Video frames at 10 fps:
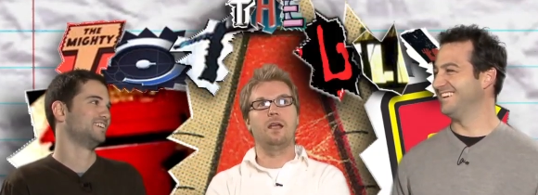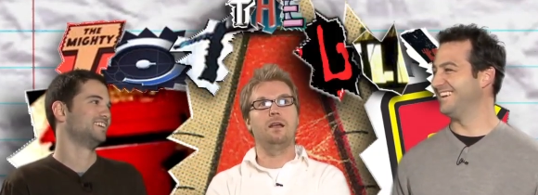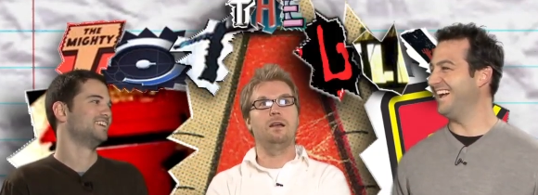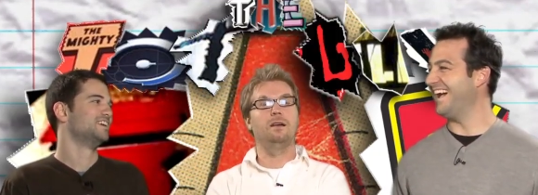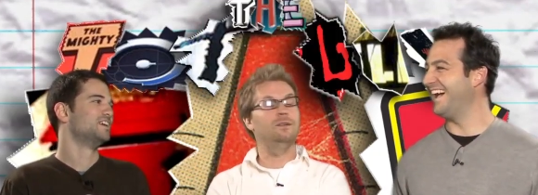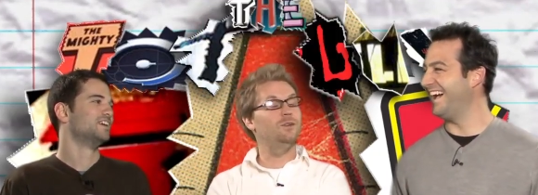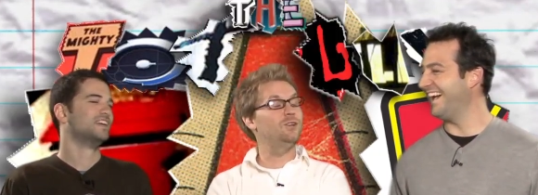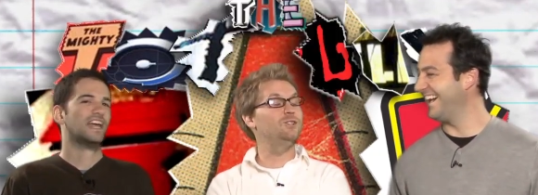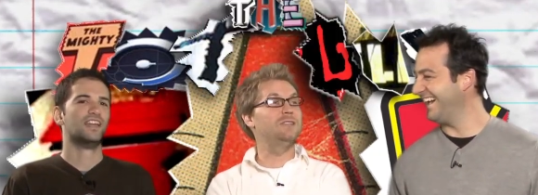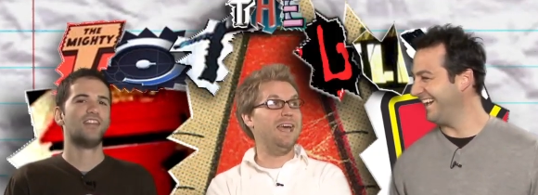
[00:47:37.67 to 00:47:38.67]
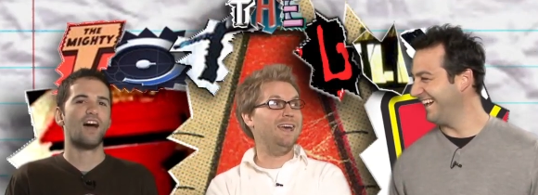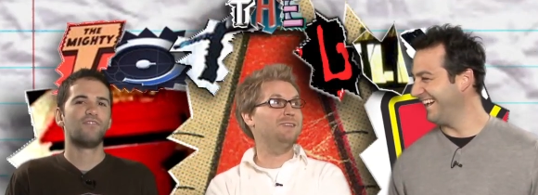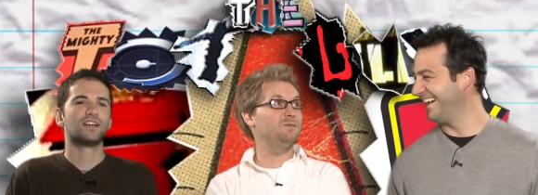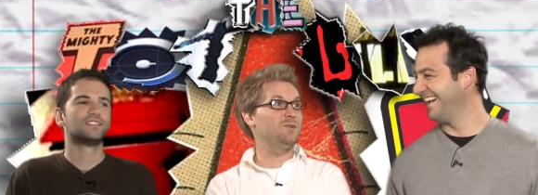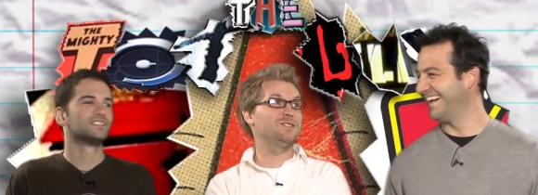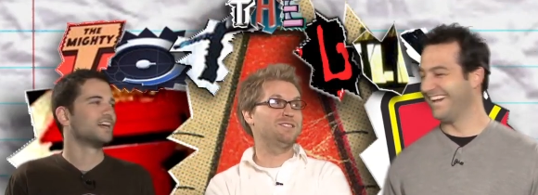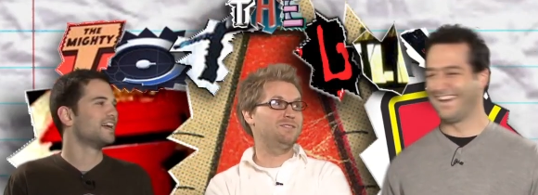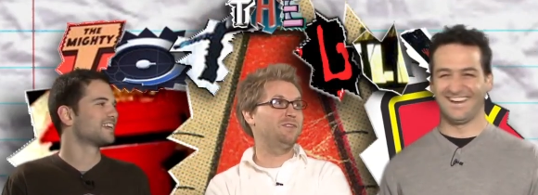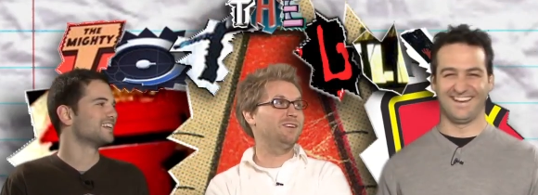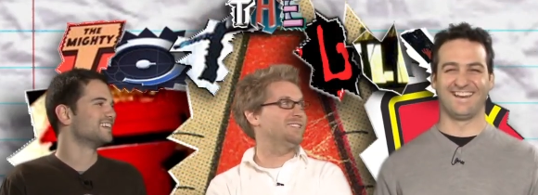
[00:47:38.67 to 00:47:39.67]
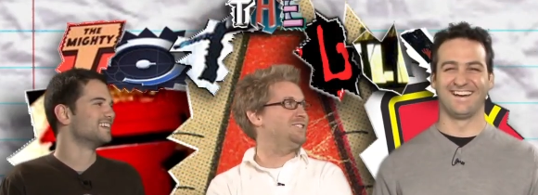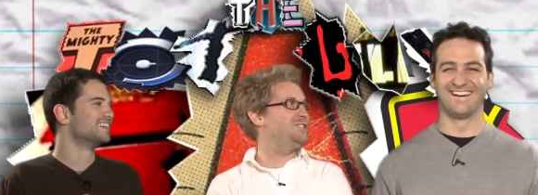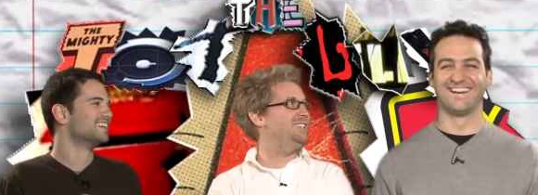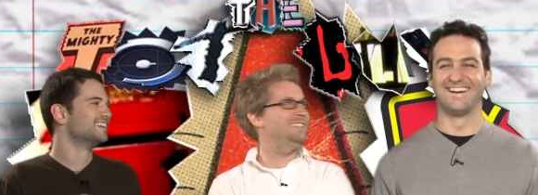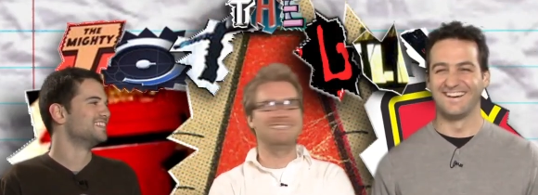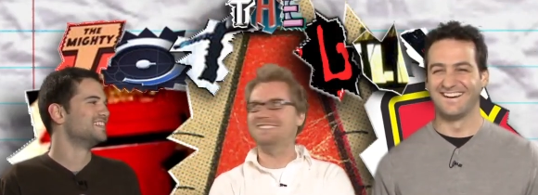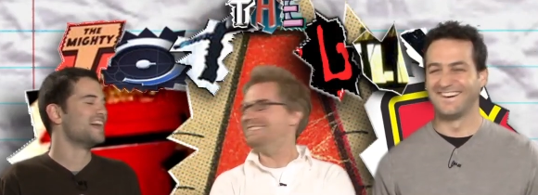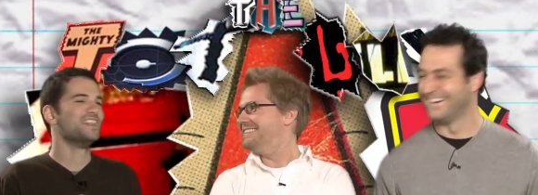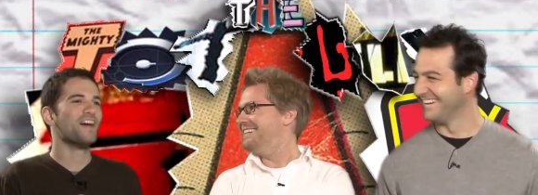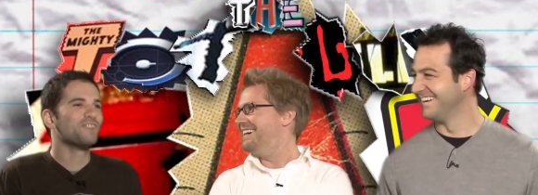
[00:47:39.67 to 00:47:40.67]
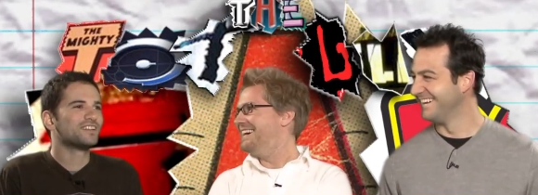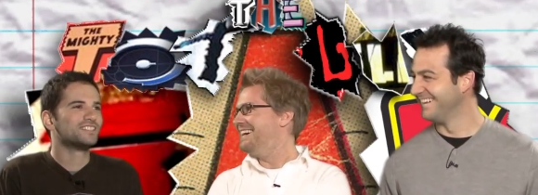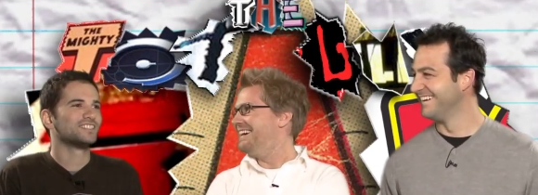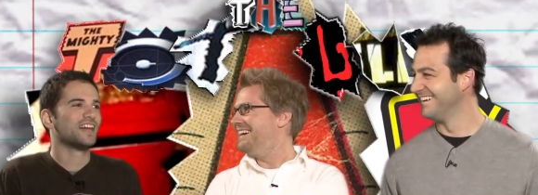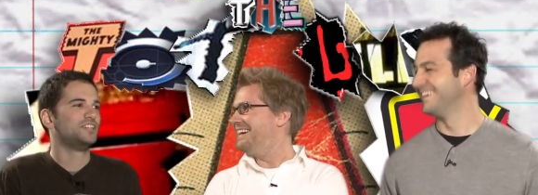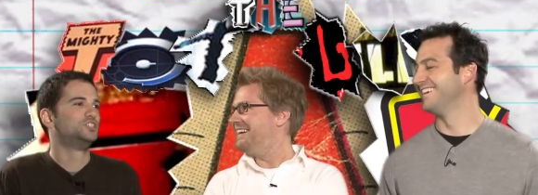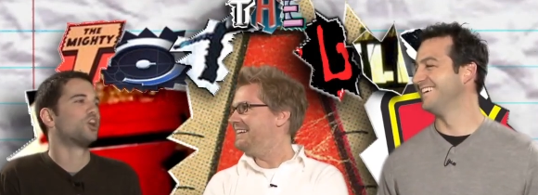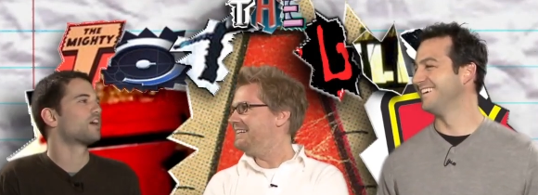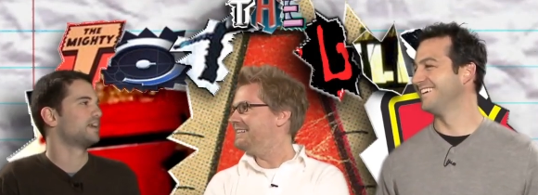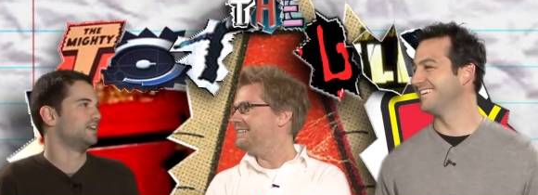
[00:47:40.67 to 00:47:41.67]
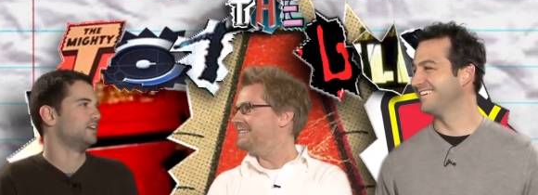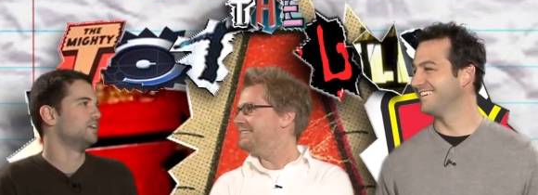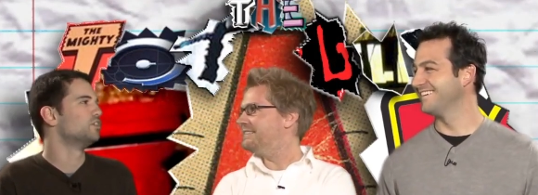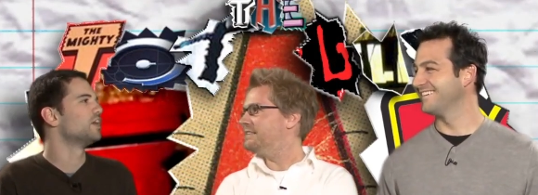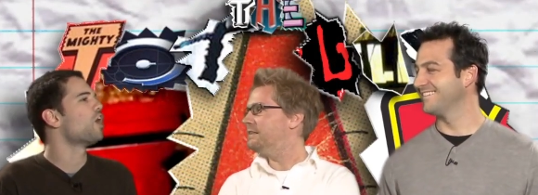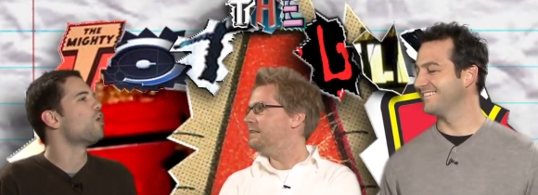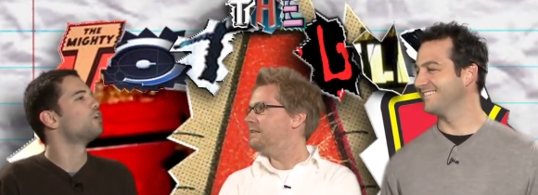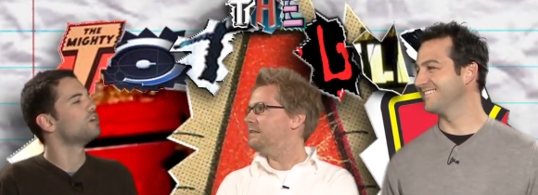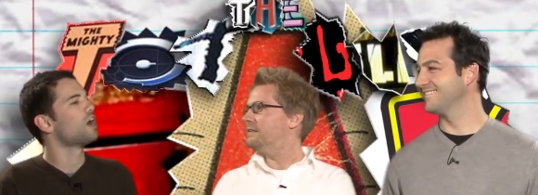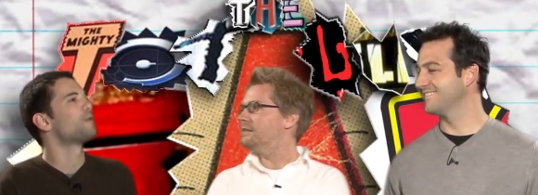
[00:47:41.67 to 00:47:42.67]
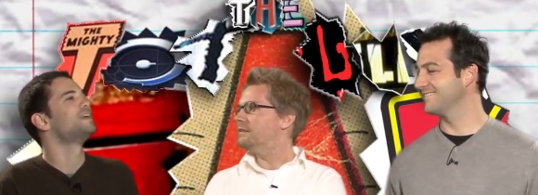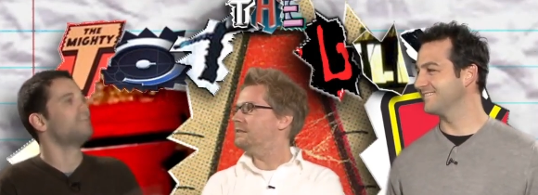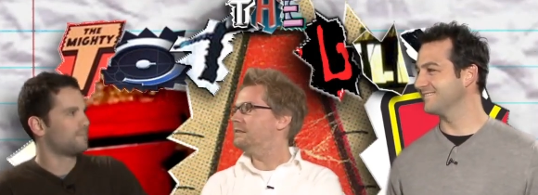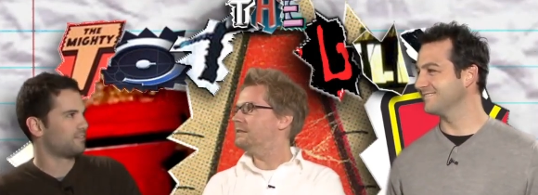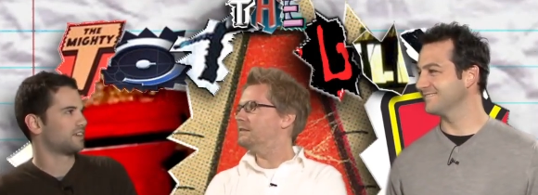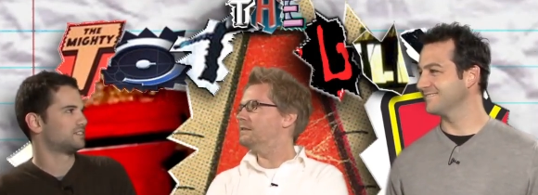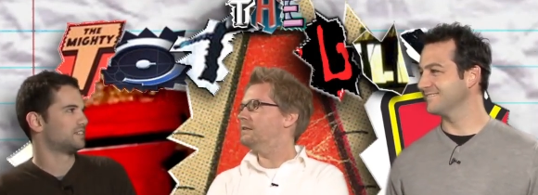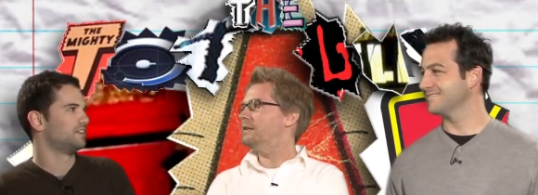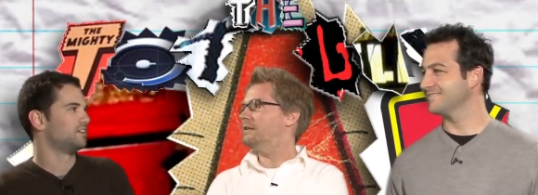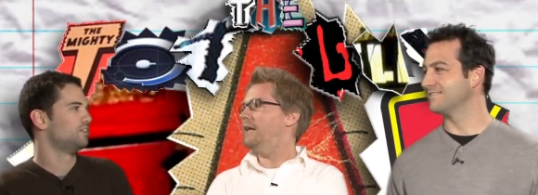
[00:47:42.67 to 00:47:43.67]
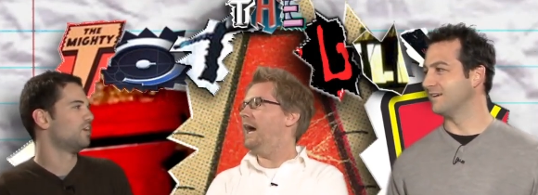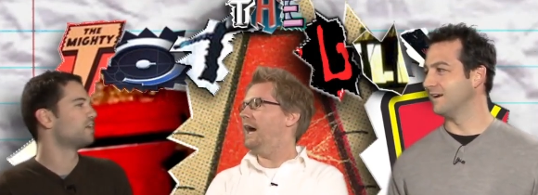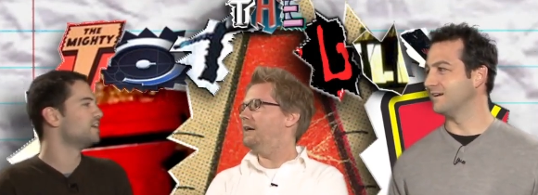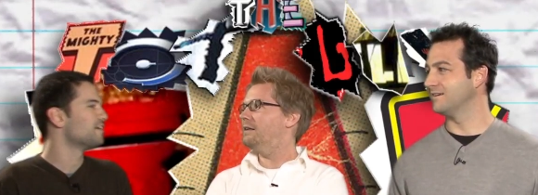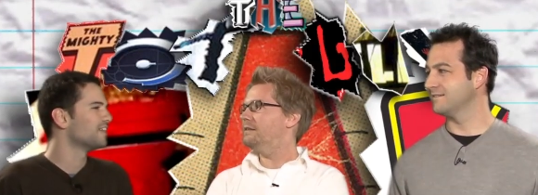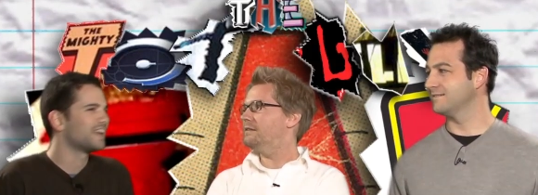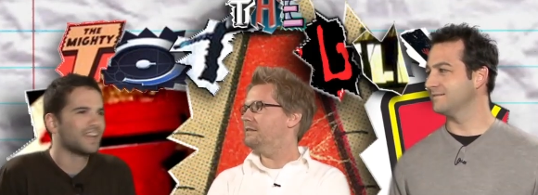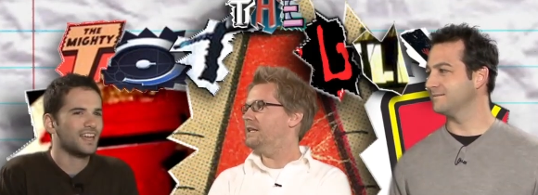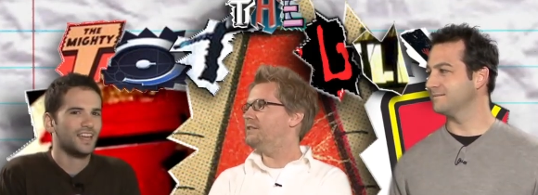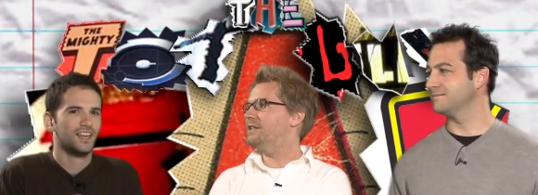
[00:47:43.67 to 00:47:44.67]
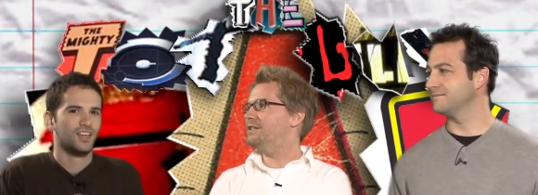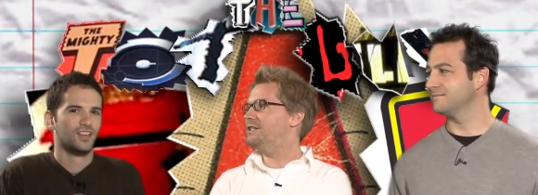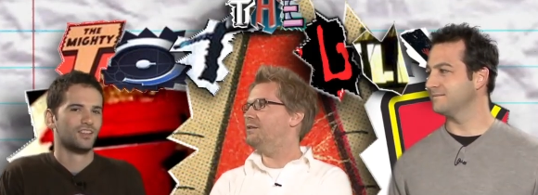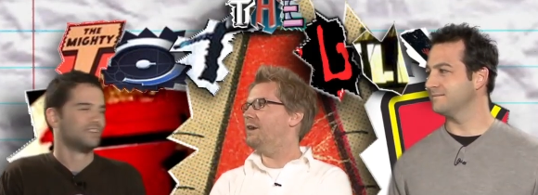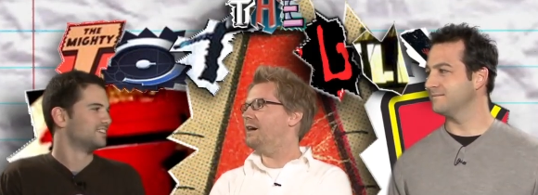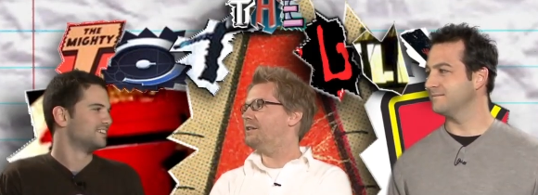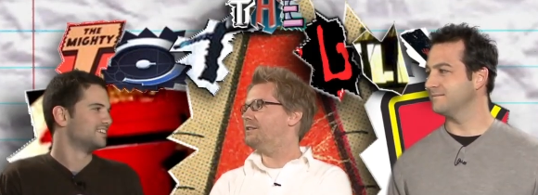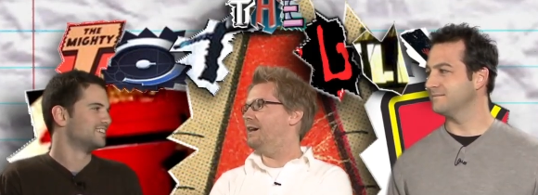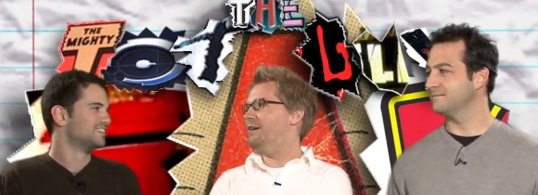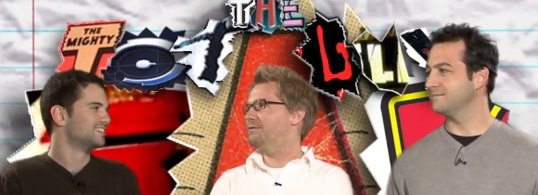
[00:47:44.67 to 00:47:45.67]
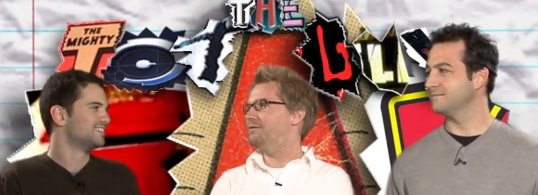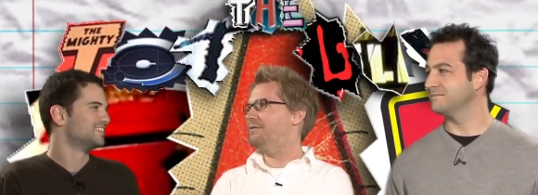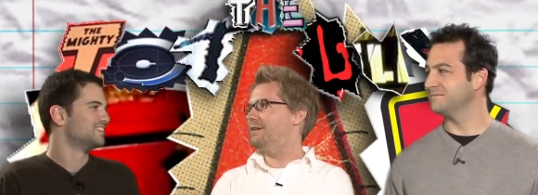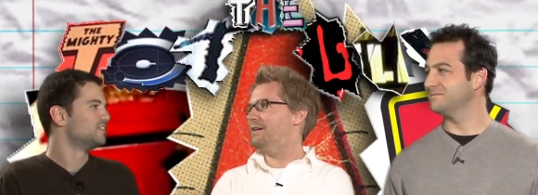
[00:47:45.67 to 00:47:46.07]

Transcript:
Speaker 1: that Netflix was is like fairly genius.
Speaker 2: Ne Netflix is like jargon, you know, like oh, I'm gonna Netflix it. Yeah, right. net like it's the Xerox of